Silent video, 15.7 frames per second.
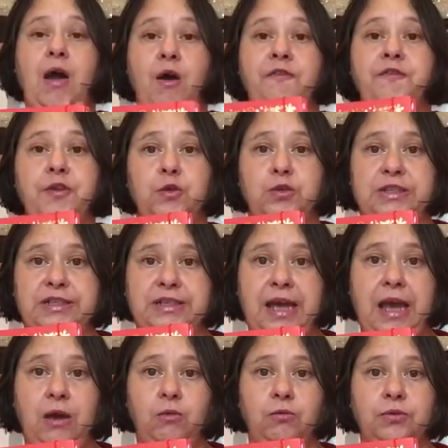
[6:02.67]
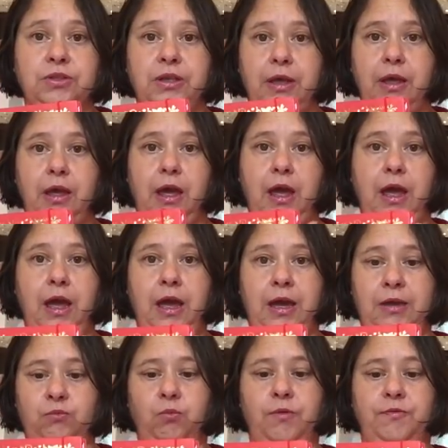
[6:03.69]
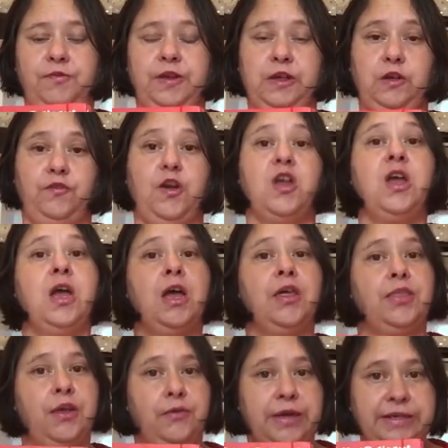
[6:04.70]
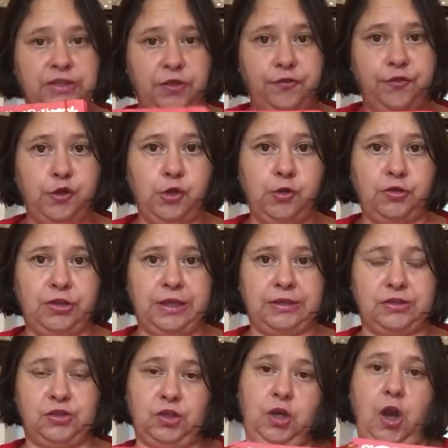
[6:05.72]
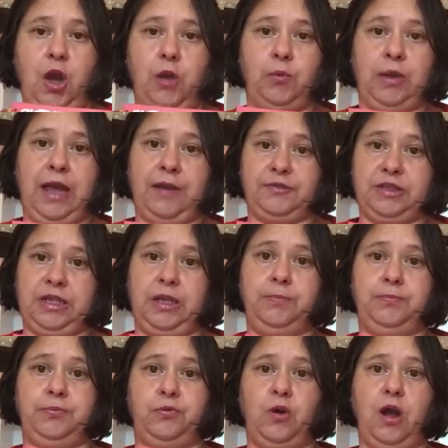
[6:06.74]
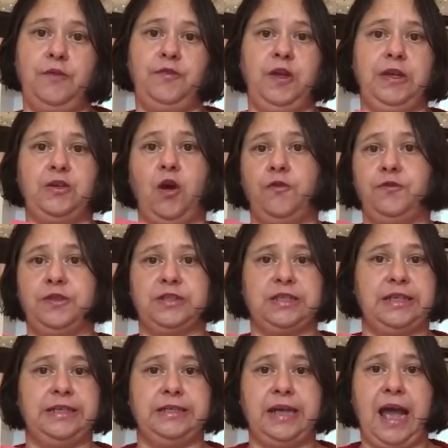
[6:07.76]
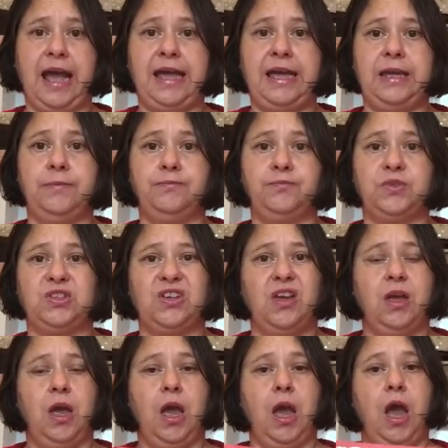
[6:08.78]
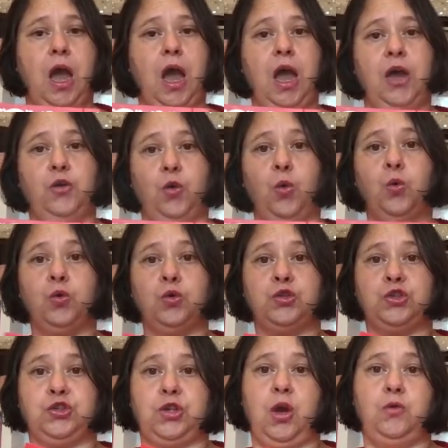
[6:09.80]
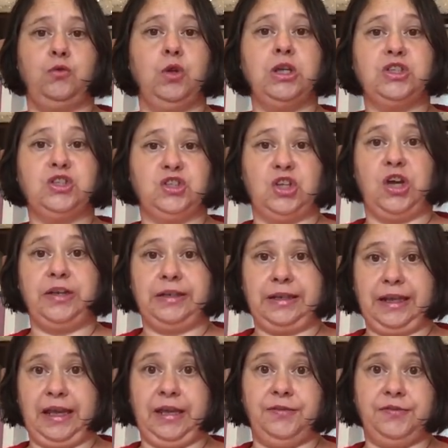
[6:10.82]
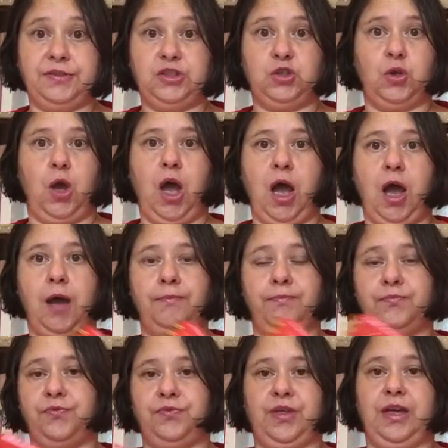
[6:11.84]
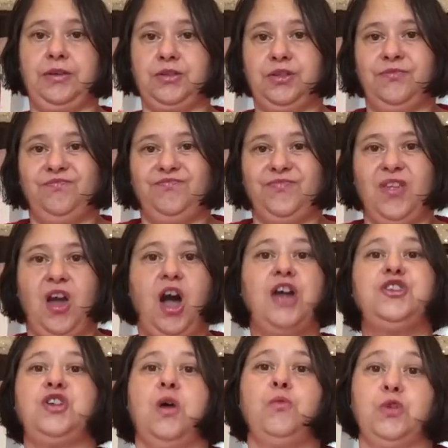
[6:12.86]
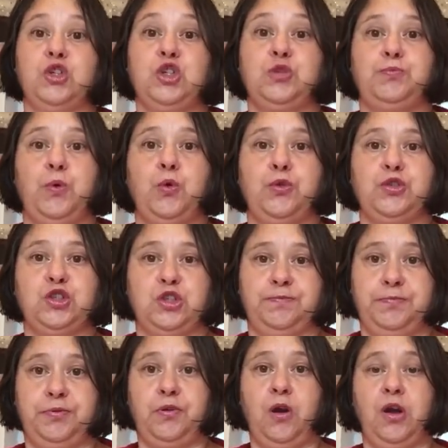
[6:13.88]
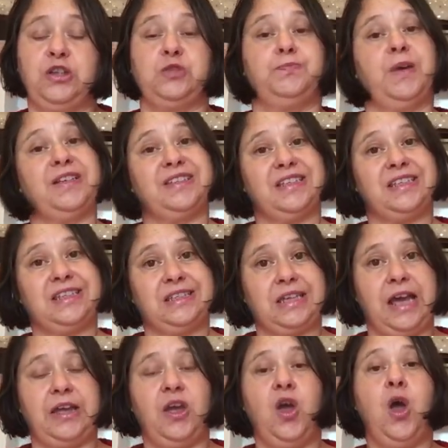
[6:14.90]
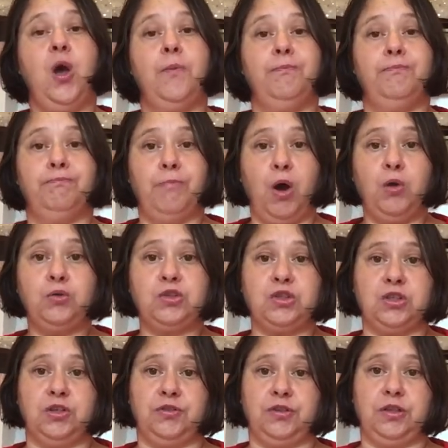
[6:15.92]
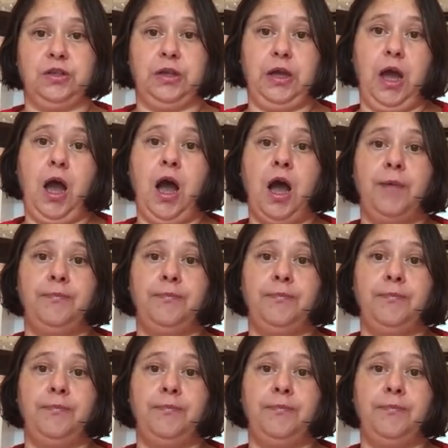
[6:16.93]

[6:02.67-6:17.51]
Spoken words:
how I filled it out and one thing or another. There is a few things that I will have to keep private, obviously names, and also certain gifts that I don't want to spoil the surprise. But as I say, most of the